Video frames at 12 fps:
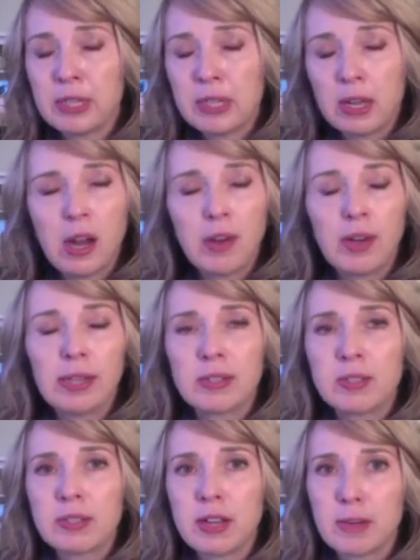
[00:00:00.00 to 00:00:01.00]
All right,
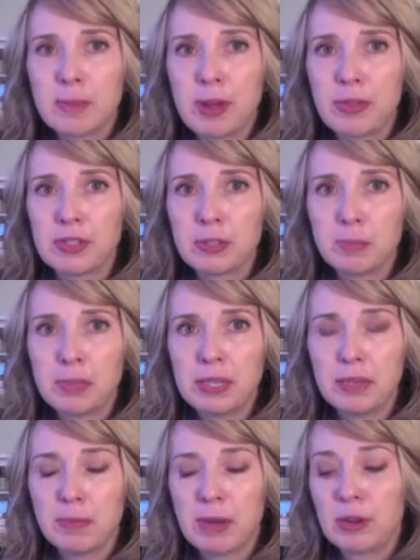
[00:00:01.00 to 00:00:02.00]
let's talk about the
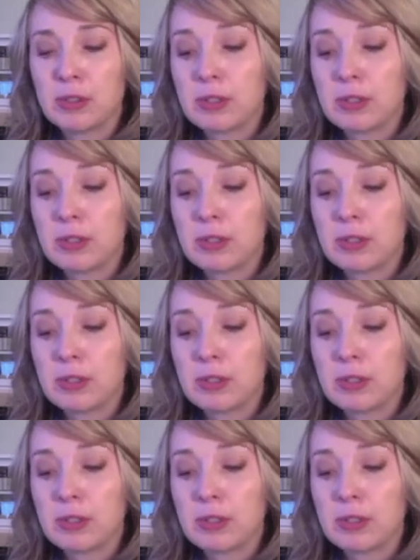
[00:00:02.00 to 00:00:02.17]
spinning about.